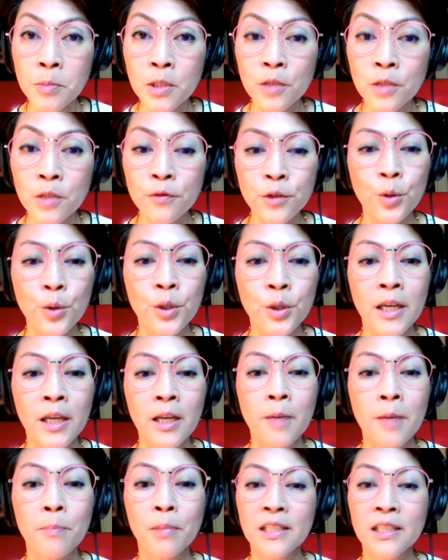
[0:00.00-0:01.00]
optimal
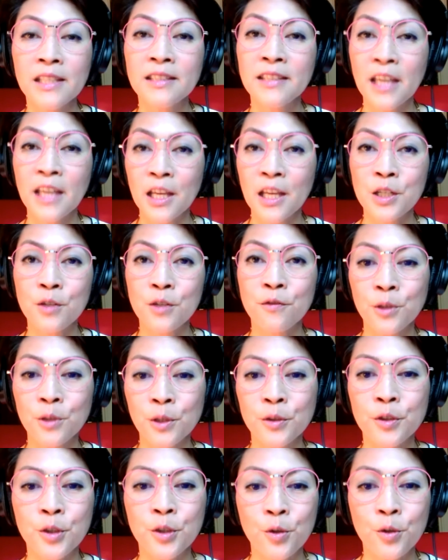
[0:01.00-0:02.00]
viewing, please
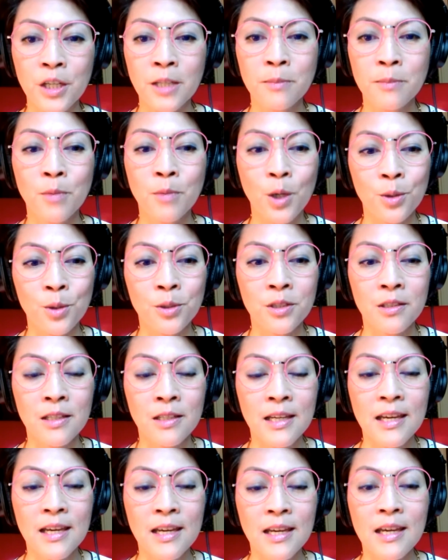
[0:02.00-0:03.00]
enter full screen
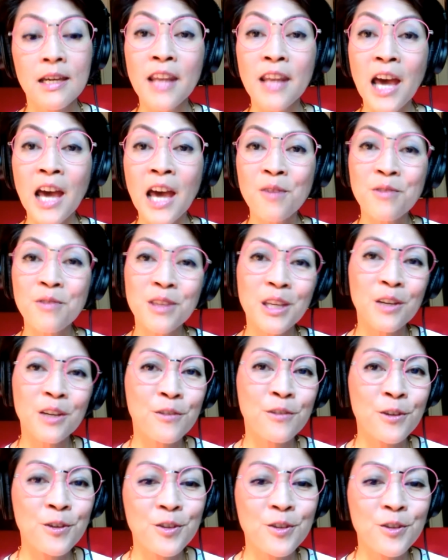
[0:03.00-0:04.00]
mode.
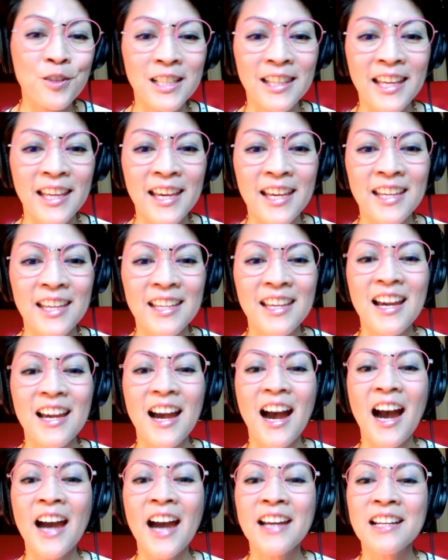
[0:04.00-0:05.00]
Now, without further
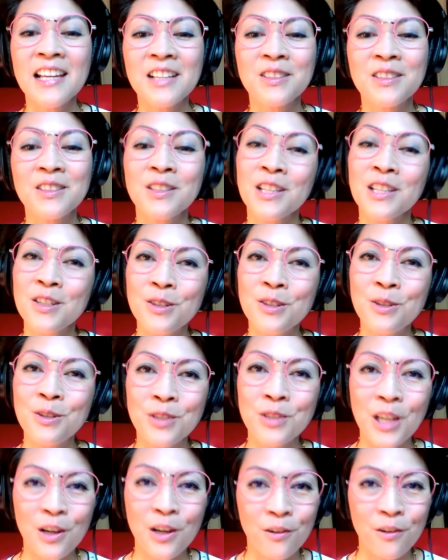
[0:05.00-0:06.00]
delay, I'd like to
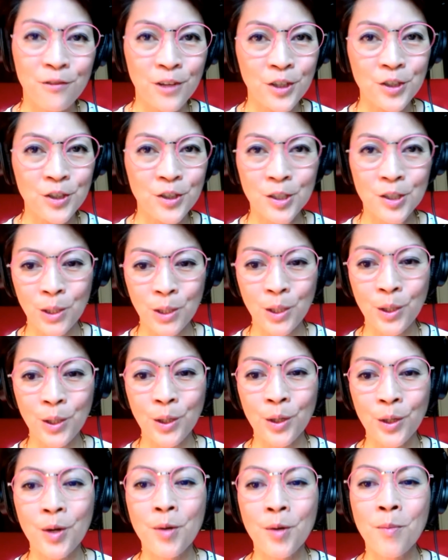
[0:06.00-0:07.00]
introduce our featured
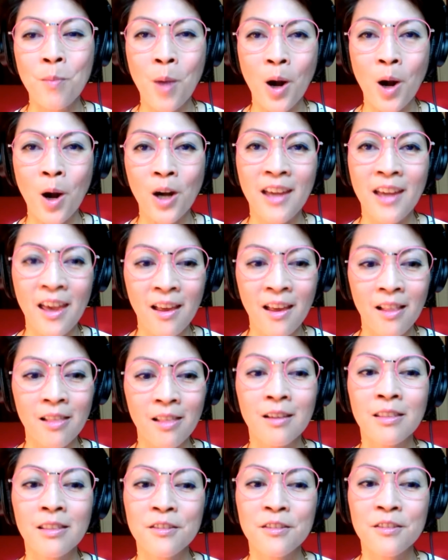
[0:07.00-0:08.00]
speaker, Mark
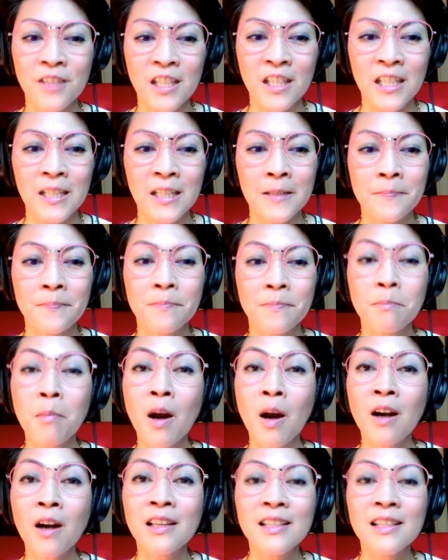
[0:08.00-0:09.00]
L.
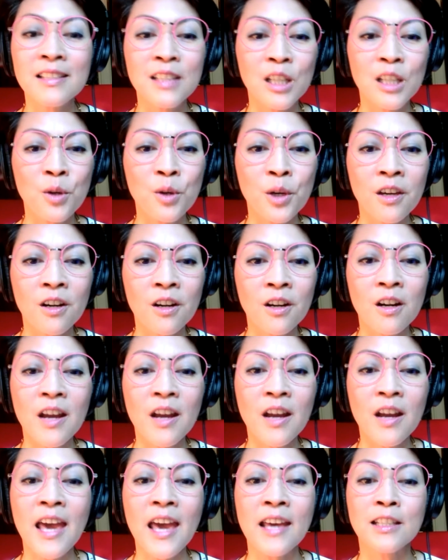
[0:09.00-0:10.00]
Levine. Mark is a
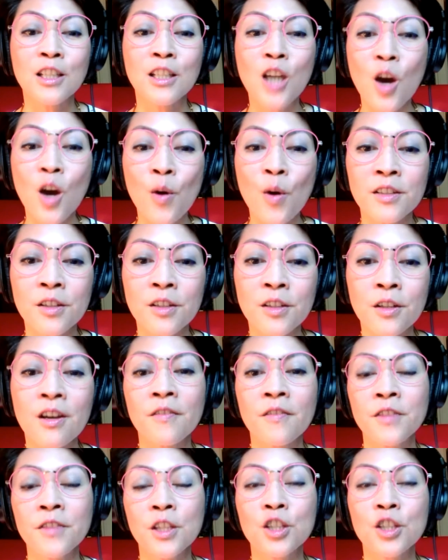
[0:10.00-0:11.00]
lawyer and co
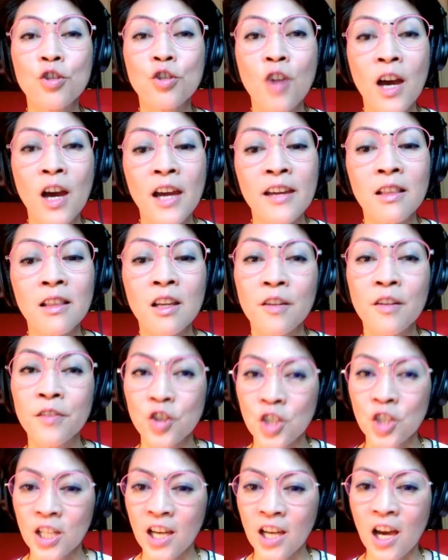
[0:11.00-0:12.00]
editor of The
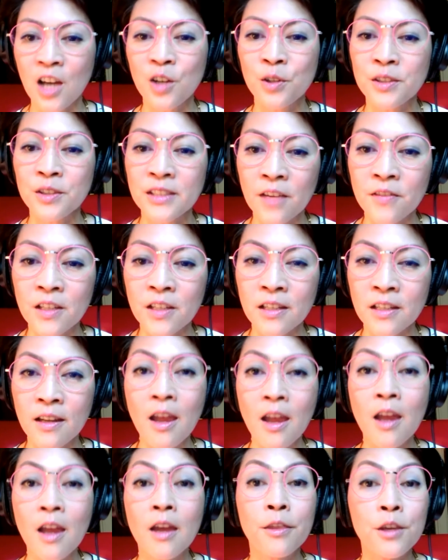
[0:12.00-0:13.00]
Trial of the Chicago
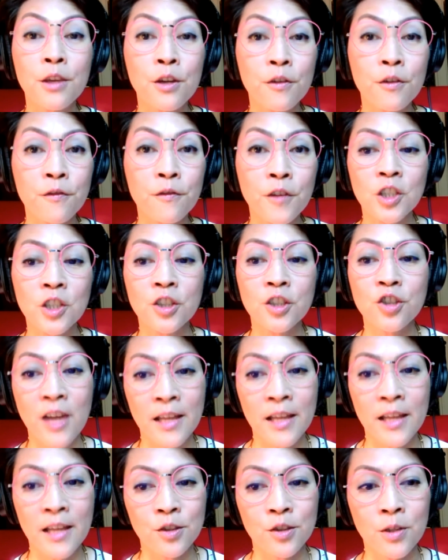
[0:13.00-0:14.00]
Seven, the
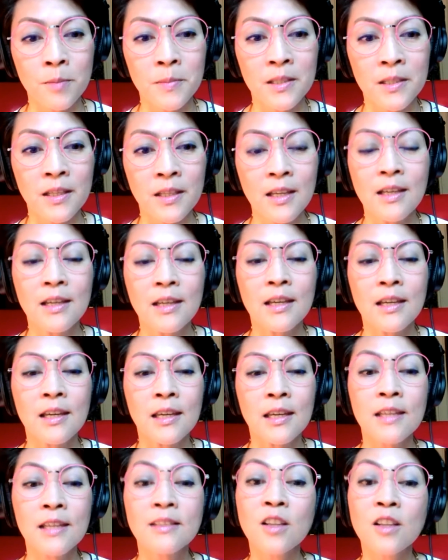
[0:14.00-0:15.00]
official transcript.
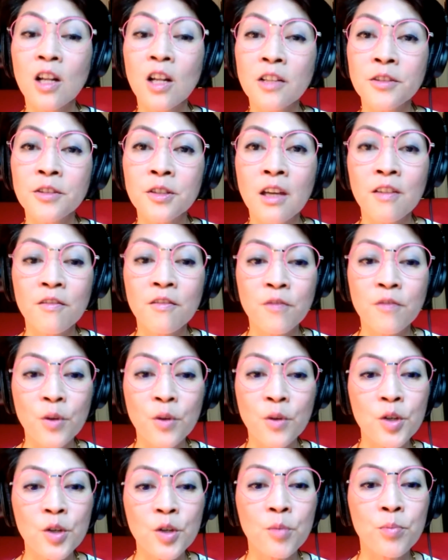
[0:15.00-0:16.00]
He has also
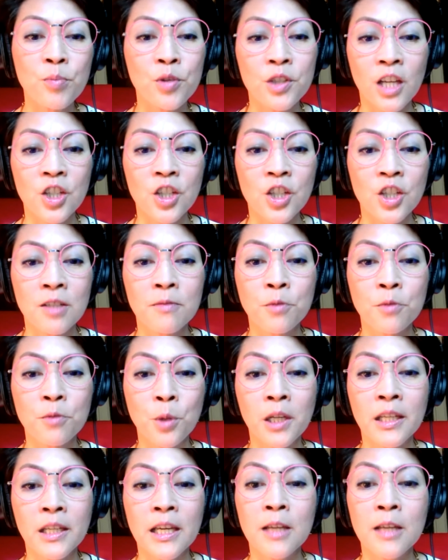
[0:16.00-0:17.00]
done voter
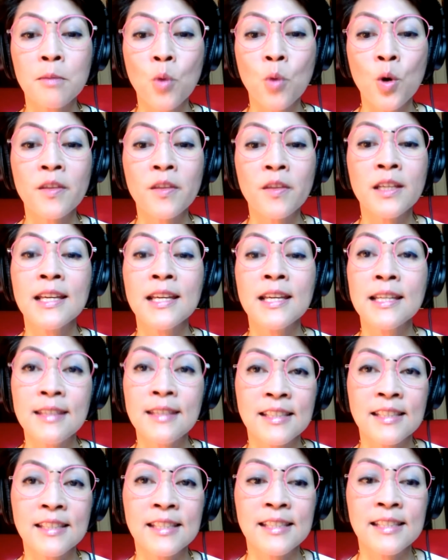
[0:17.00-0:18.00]
protection work in more
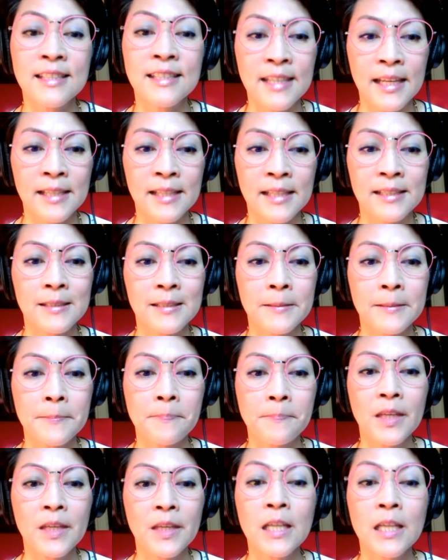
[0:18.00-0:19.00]
than a dozen
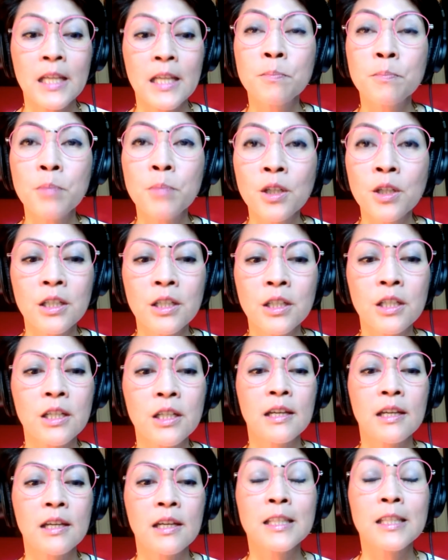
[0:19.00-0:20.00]
states. His
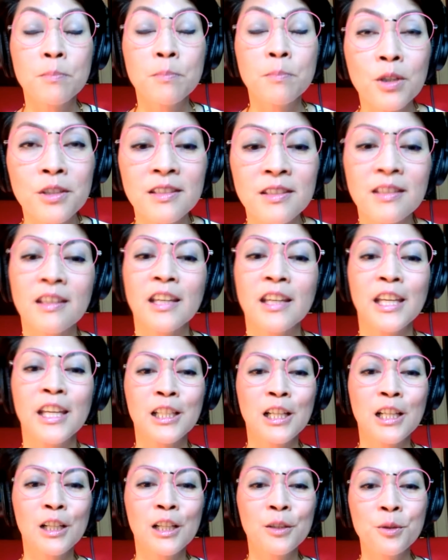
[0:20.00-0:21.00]
book his
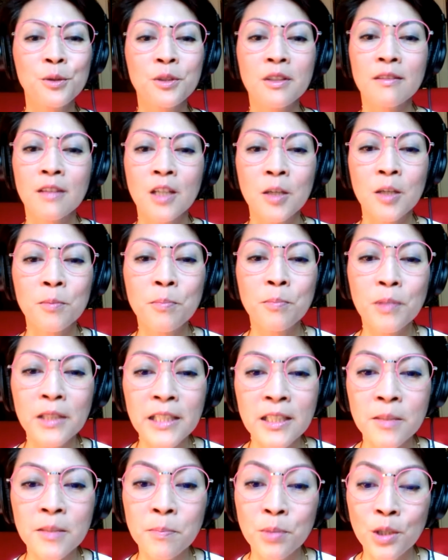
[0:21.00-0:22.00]
books include the
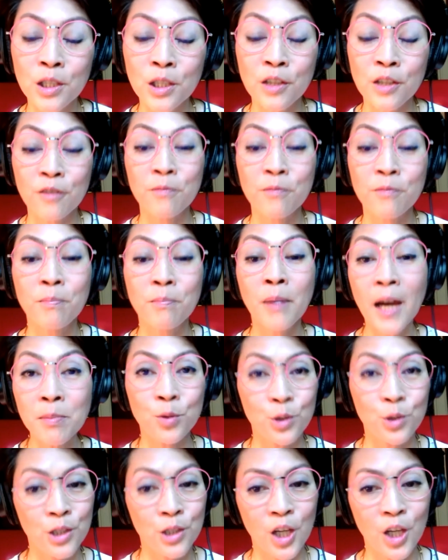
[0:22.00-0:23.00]
complete book of
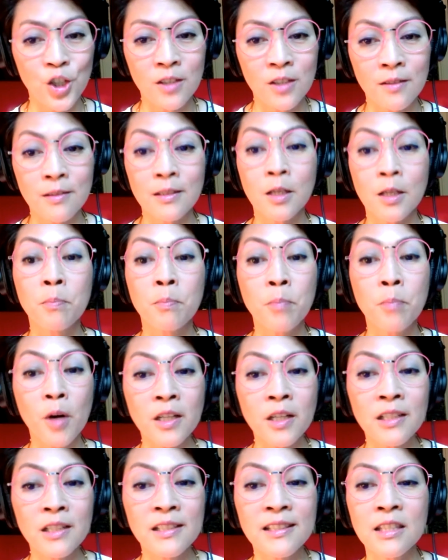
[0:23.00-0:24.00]
Bible quotations,
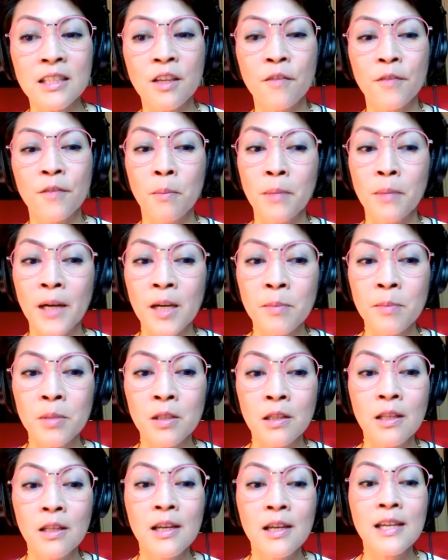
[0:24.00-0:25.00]
a Bartlett's of the
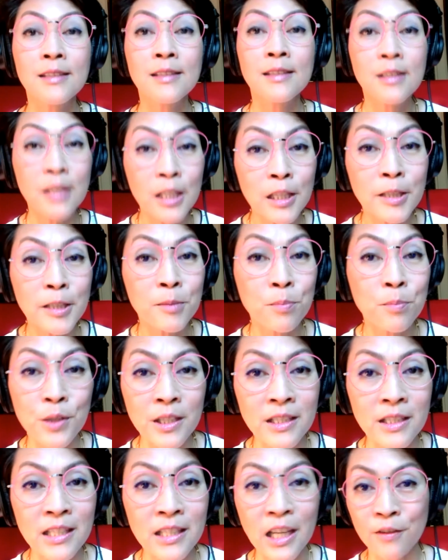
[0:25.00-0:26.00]
Bible, still
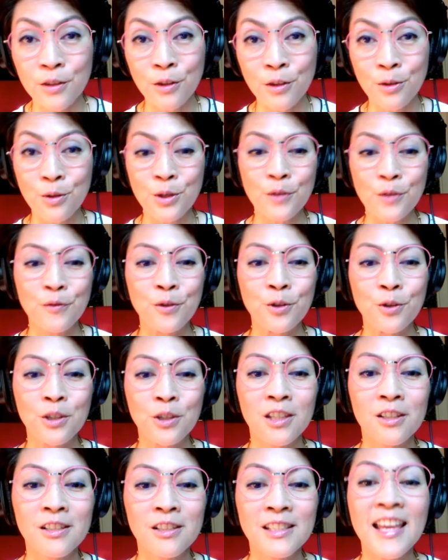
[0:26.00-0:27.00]
in print after
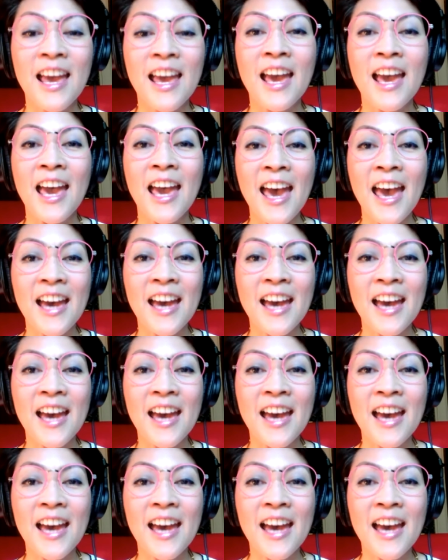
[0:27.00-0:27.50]
34 years,